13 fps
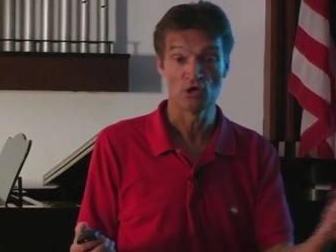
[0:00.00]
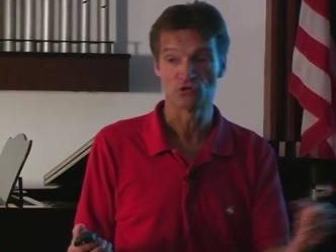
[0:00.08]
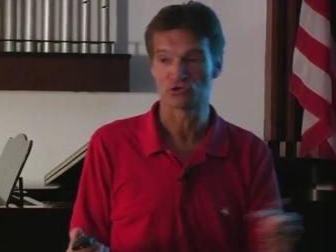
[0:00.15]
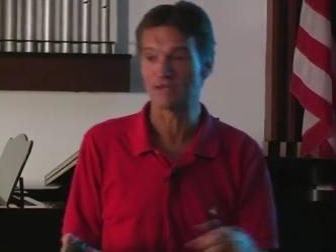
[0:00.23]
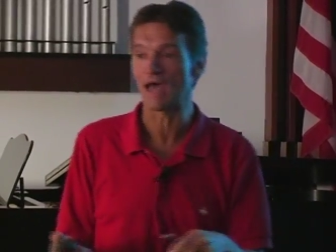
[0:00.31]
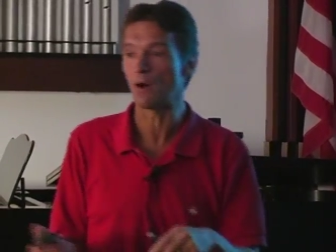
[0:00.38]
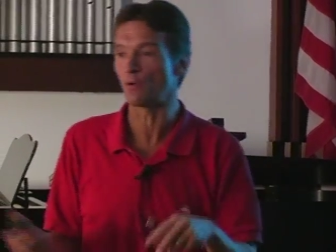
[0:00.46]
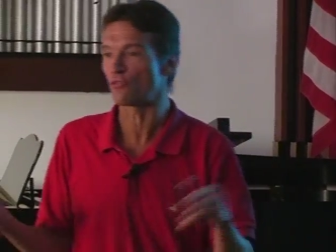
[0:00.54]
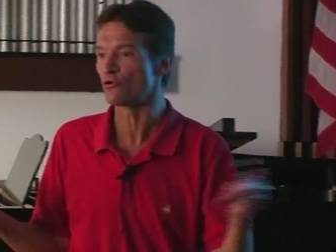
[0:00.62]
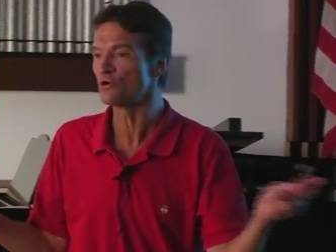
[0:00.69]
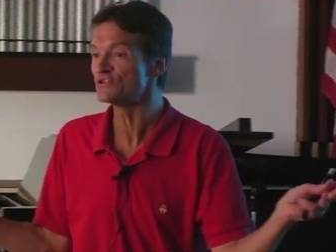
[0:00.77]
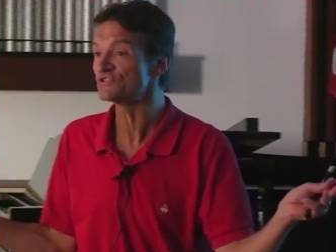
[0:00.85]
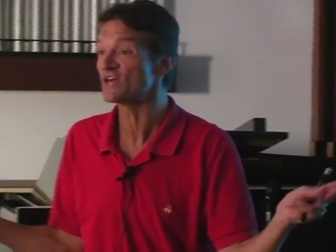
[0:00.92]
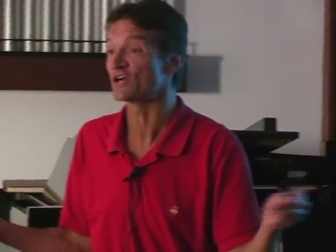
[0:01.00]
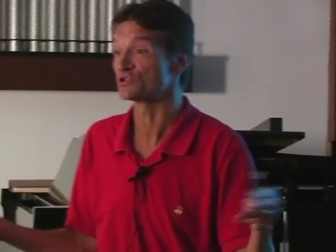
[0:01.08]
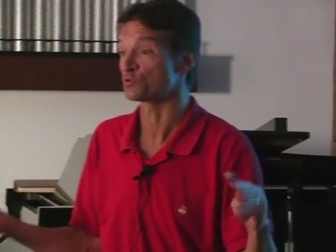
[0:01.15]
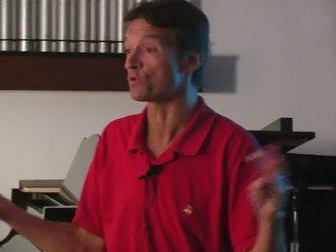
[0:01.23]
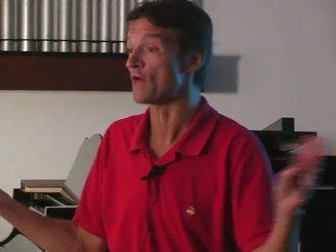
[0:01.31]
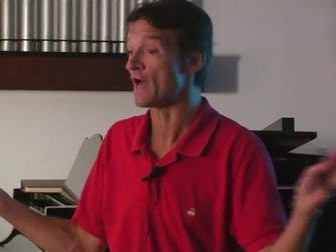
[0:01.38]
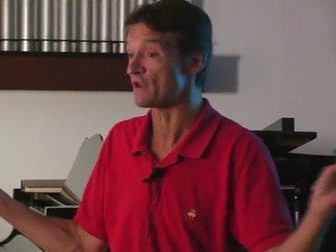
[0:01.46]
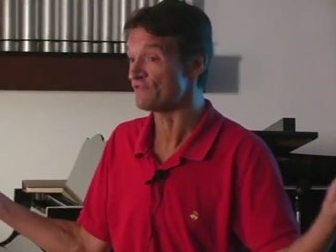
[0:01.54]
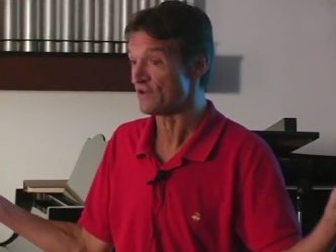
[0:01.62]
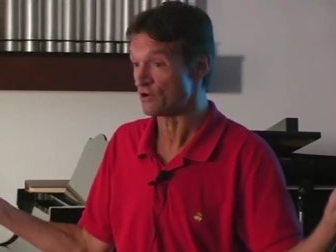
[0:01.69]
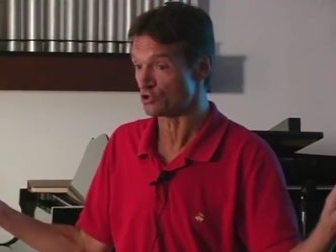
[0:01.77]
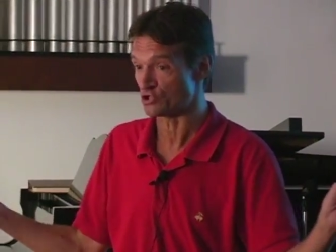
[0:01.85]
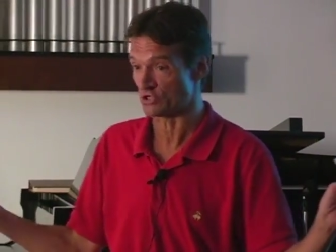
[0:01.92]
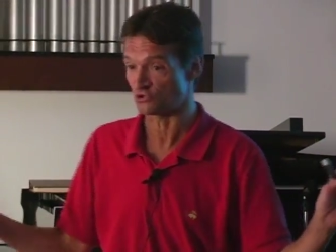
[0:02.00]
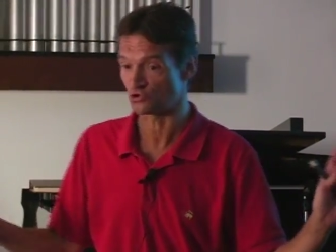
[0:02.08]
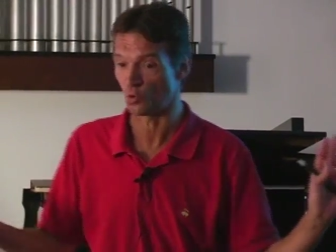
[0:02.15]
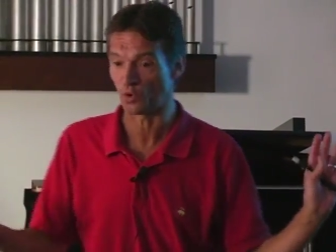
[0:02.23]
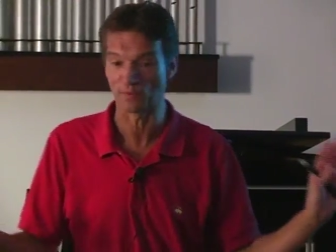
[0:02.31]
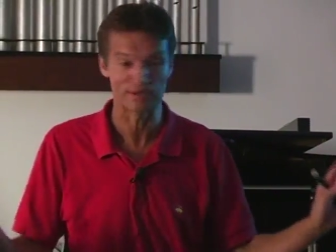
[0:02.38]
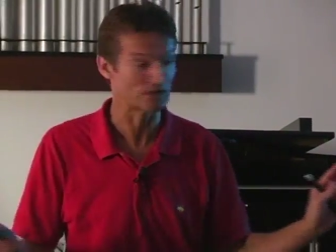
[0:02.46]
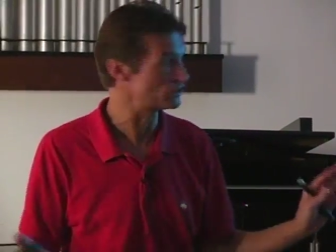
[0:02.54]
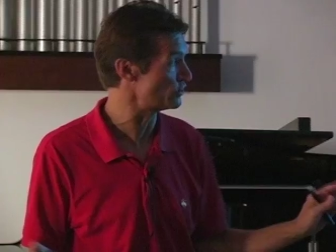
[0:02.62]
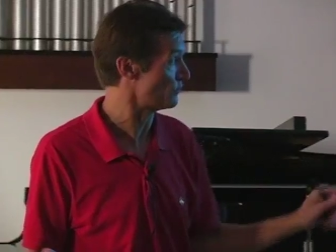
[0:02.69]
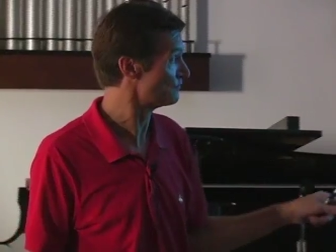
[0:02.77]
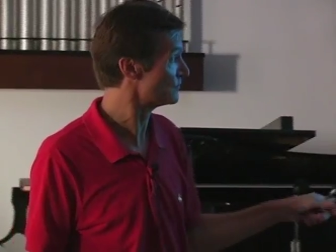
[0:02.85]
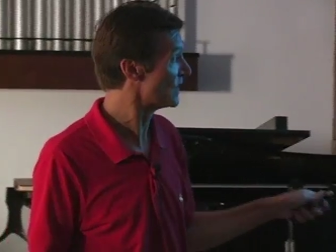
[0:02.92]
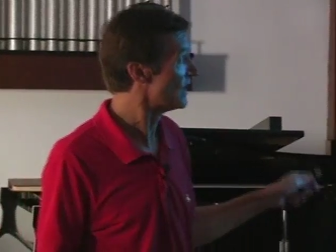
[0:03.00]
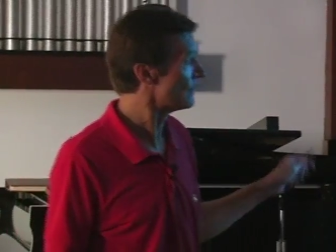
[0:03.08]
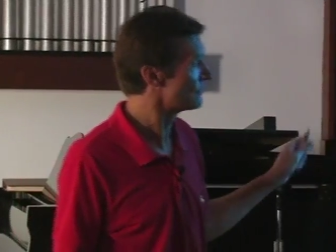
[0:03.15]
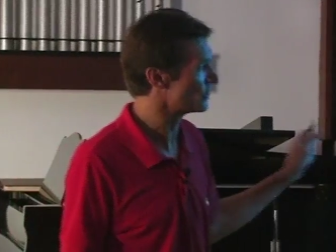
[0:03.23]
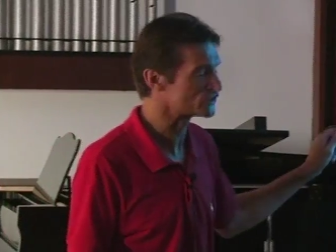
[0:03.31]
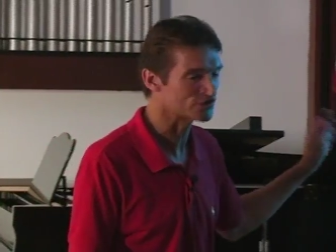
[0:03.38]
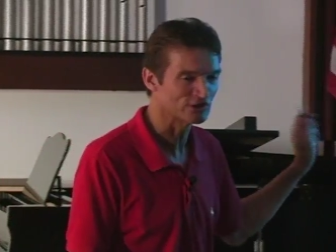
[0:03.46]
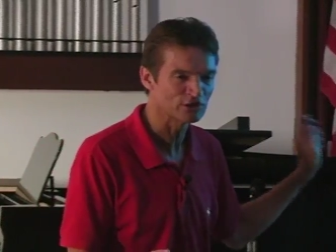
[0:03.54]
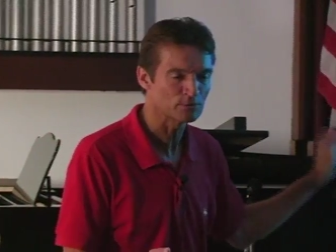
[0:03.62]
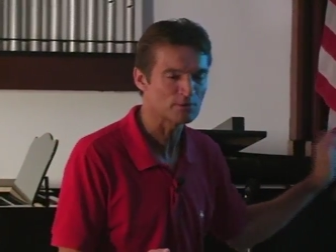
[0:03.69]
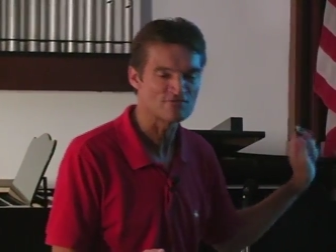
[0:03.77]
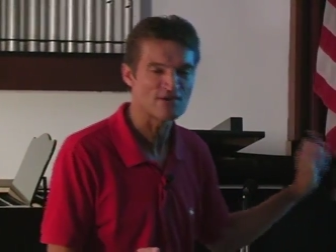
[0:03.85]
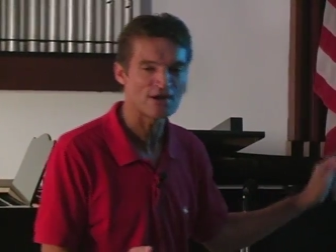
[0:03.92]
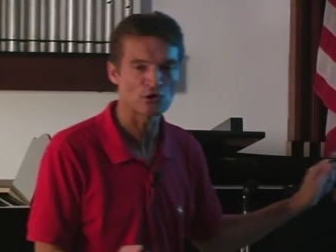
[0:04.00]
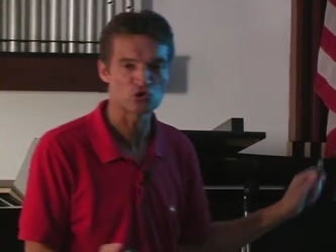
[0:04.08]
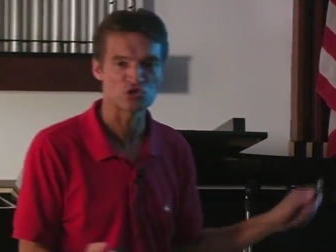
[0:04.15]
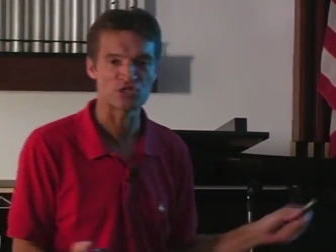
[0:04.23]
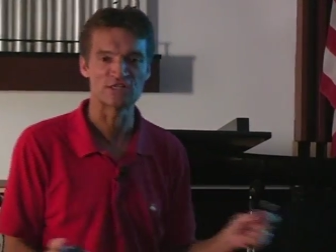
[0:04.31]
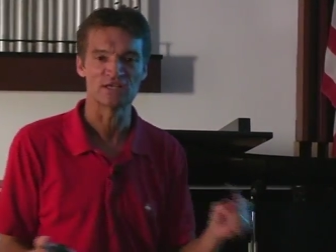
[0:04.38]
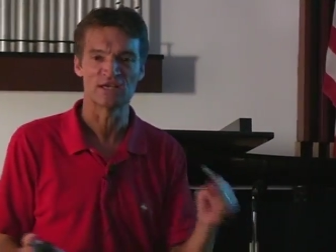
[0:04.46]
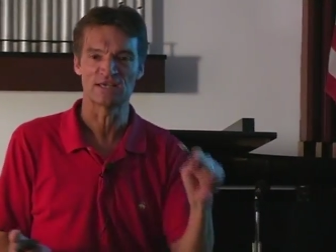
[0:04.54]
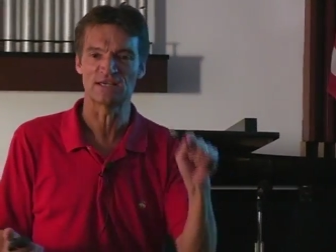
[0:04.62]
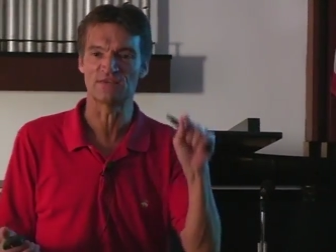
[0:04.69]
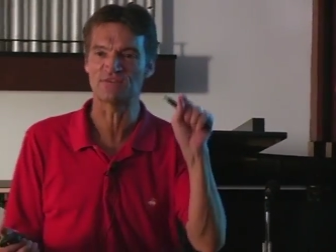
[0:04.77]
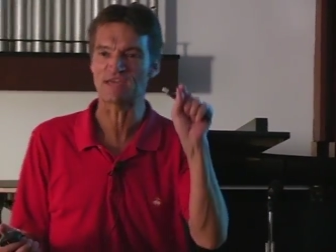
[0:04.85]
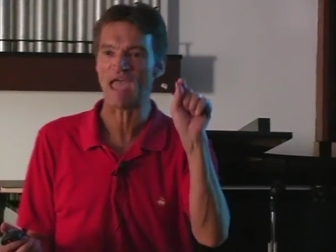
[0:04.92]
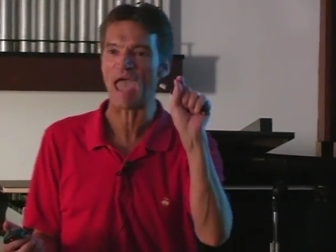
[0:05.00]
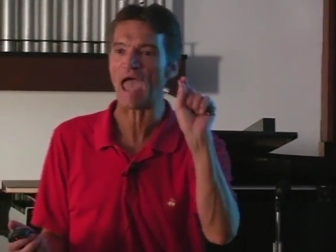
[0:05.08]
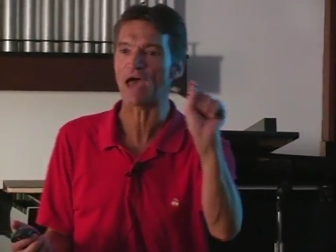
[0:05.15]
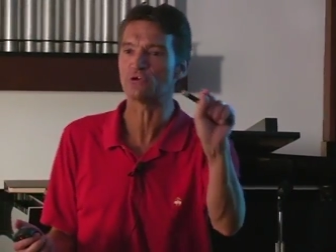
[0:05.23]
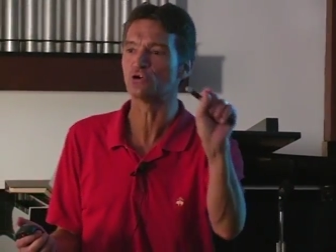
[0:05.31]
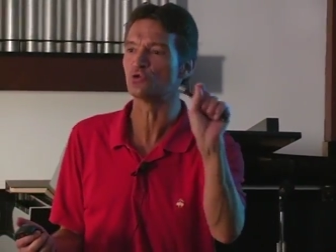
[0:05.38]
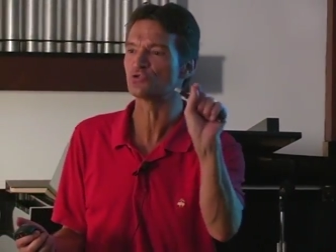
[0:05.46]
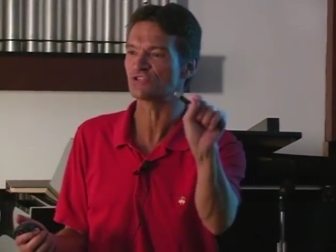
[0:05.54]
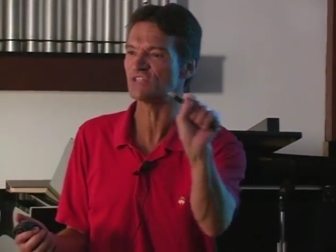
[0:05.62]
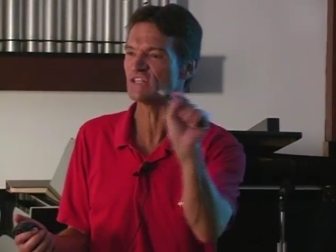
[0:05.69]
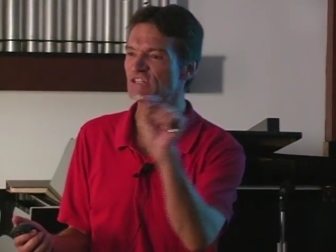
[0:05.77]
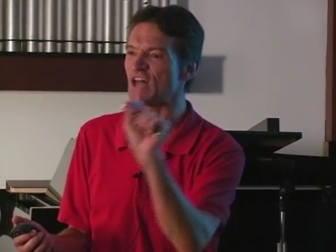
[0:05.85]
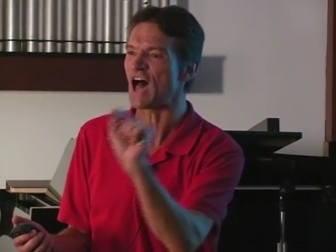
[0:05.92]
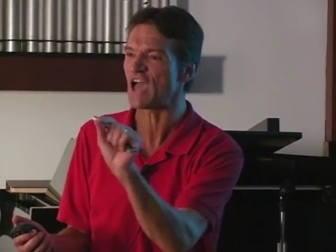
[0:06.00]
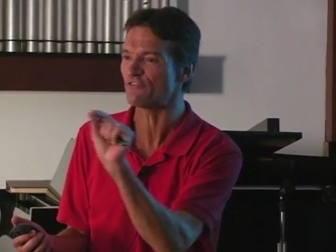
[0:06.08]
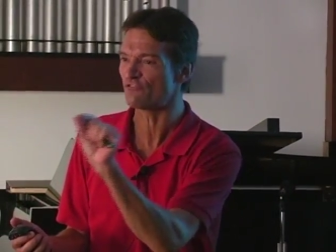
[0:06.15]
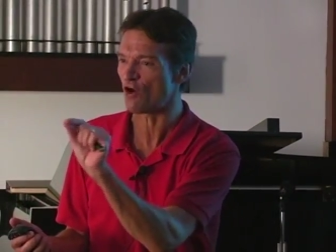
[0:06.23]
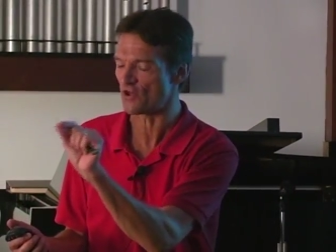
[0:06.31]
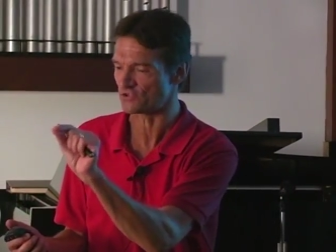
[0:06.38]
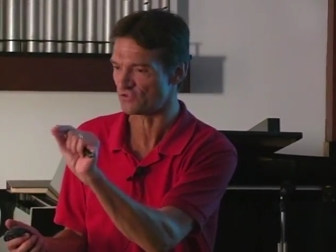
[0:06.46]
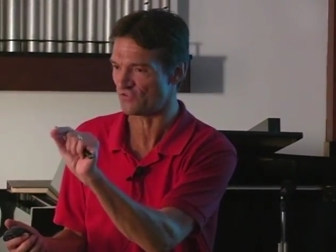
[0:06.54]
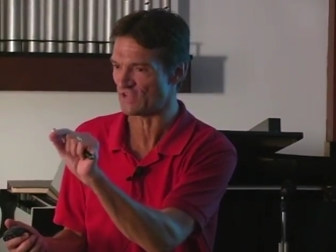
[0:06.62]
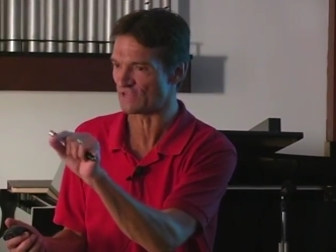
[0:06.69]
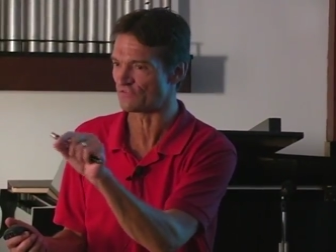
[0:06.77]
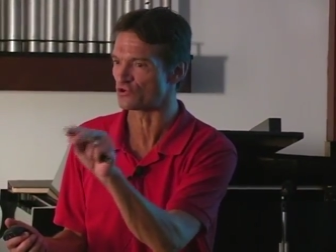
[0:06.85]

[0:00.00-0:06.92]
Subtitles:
So now at 30 seconds, we're out of energy. So what are we going to do? There's still a little bit of energy in the adenosine diphosphate.